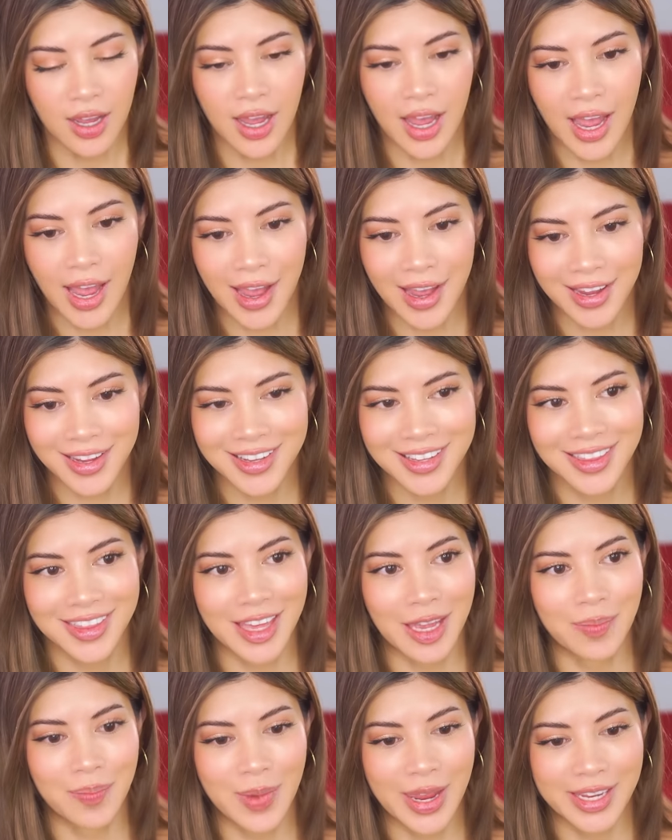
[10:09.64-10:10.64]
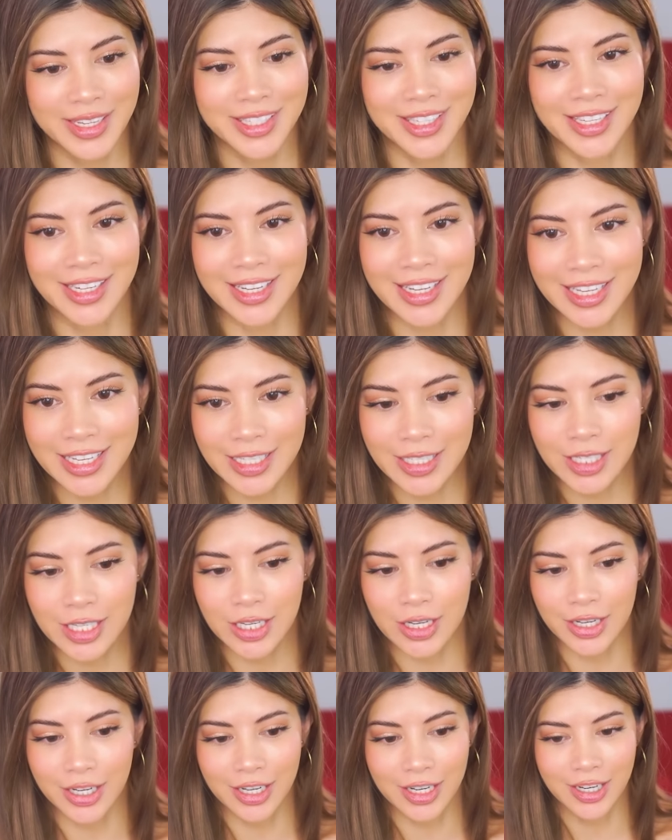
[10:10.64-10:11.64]
a hack that makes it
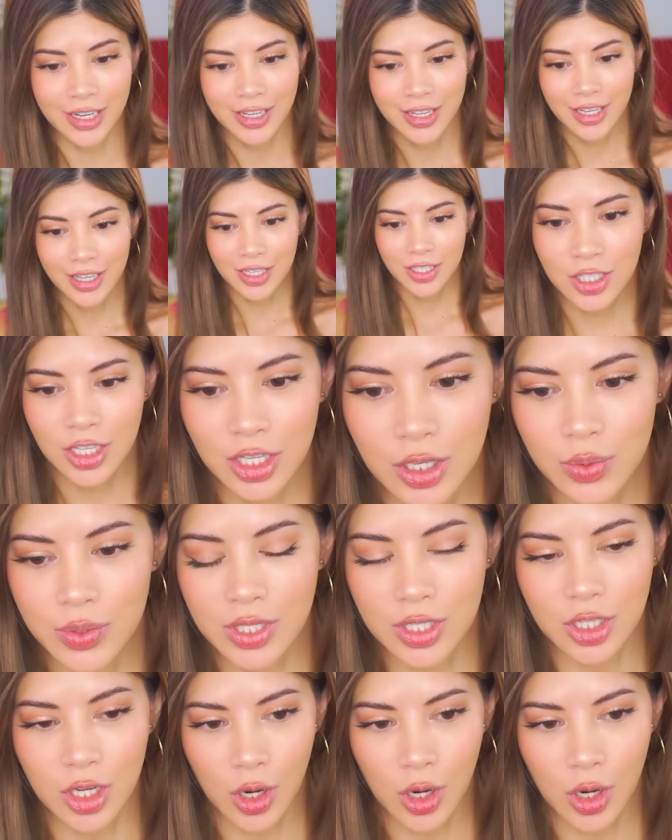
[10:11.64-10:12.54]
easier to use a